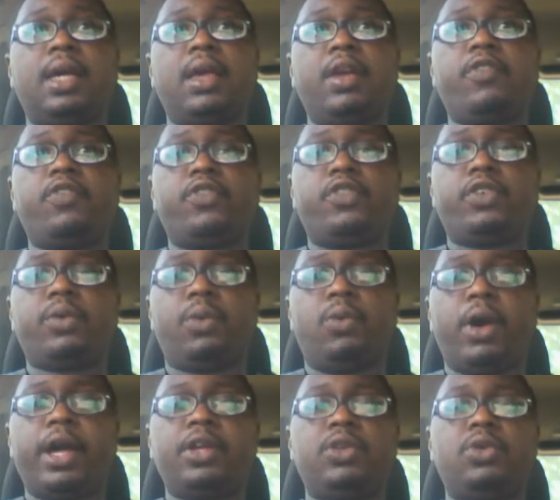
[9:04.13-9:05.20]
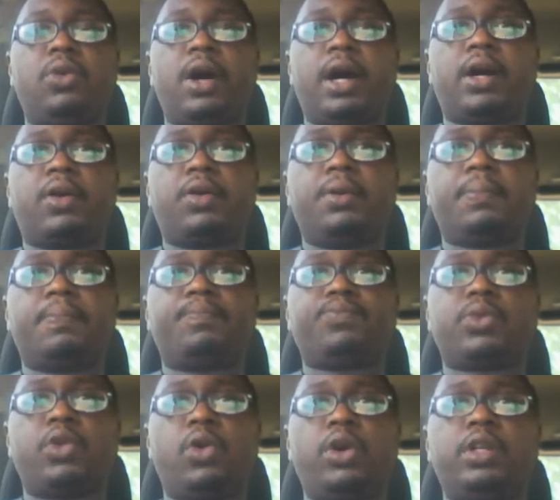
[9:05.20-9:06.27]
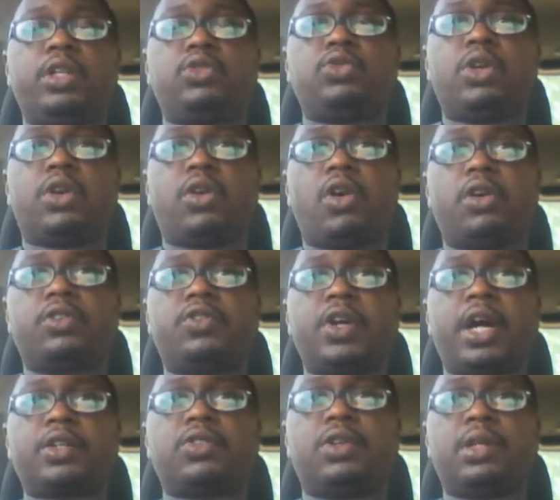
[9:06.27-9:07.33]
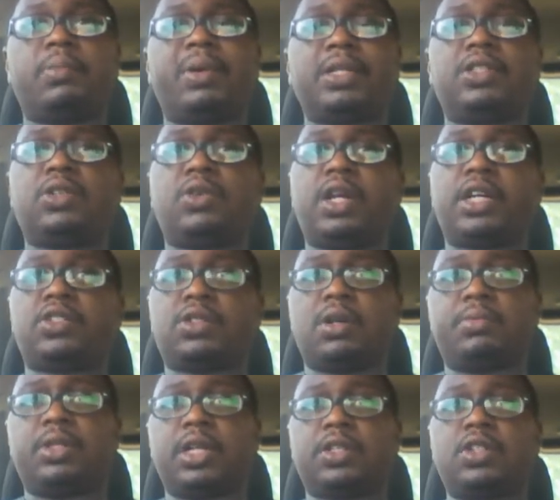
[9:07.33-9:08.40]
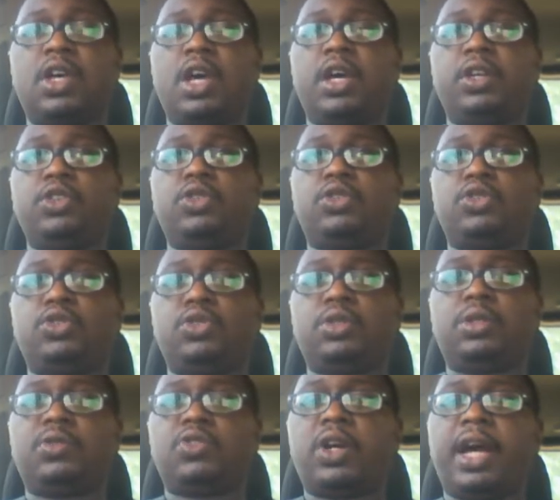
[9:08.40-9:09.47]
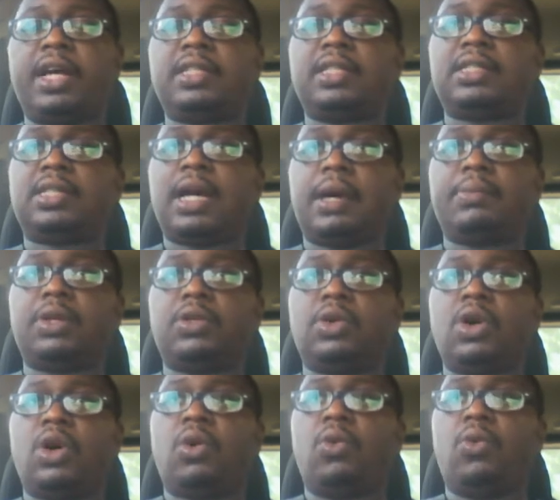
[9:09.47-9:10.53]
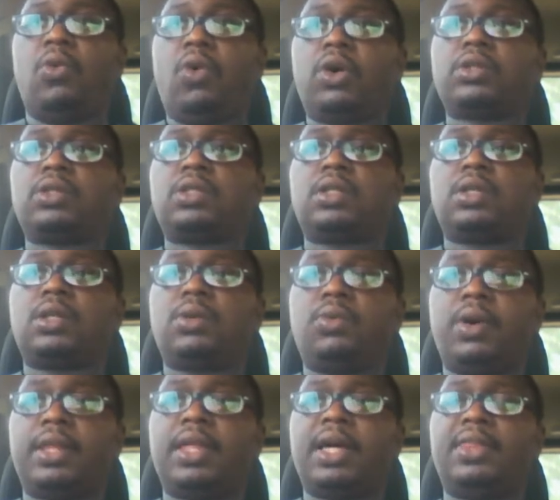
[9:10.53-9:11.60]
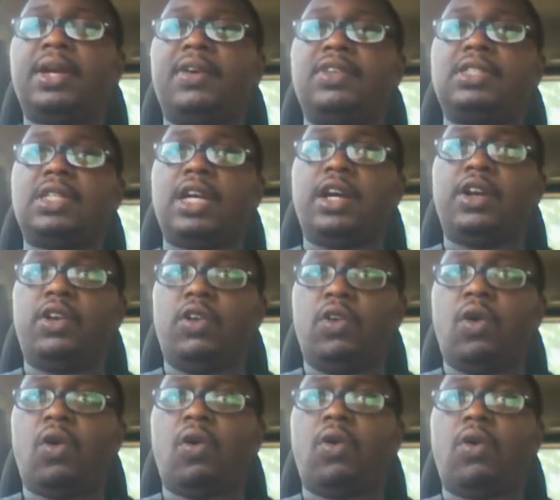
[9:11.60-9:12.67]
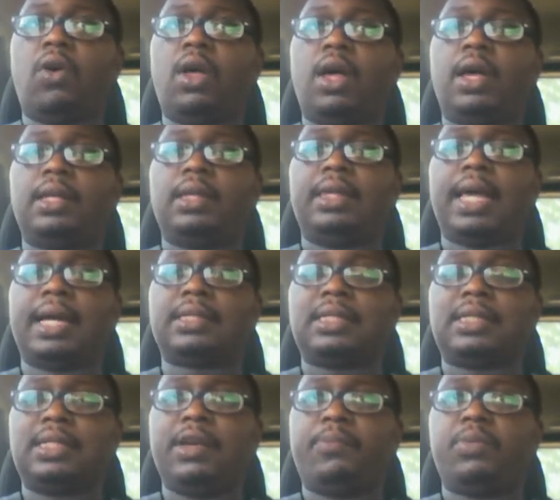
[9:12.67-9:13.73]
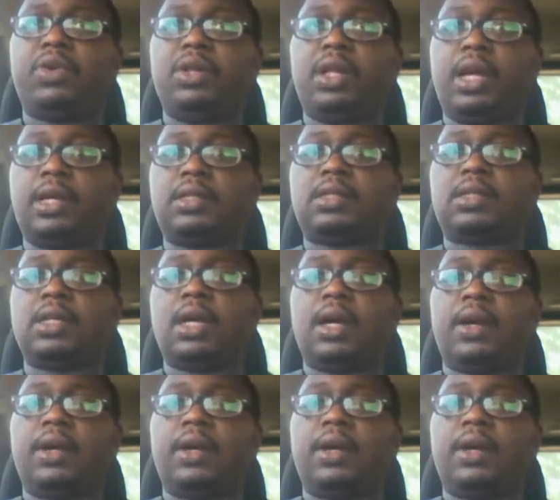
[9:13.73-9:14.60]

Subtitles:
if when you are going into a contract on a particular subject, you should try and determine whether there is a law that stipulates